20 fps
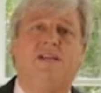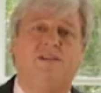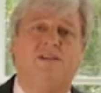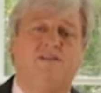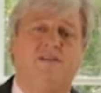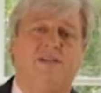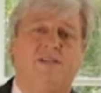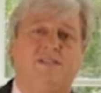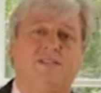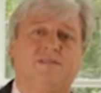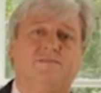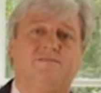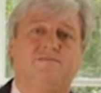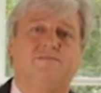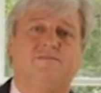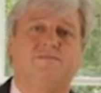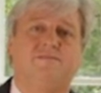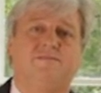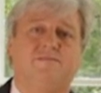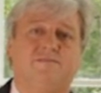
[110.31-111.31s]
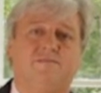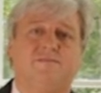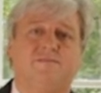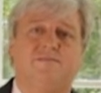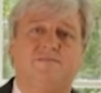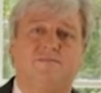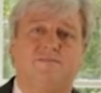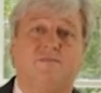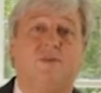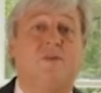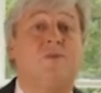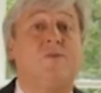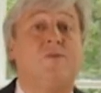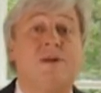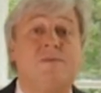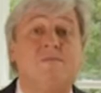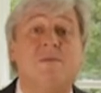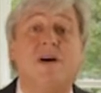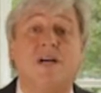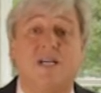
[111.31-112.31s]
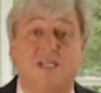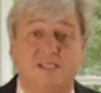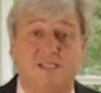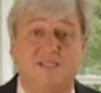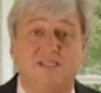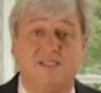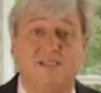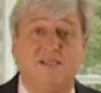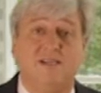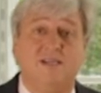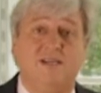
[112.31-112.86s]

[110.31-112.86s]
degrees for 3 months.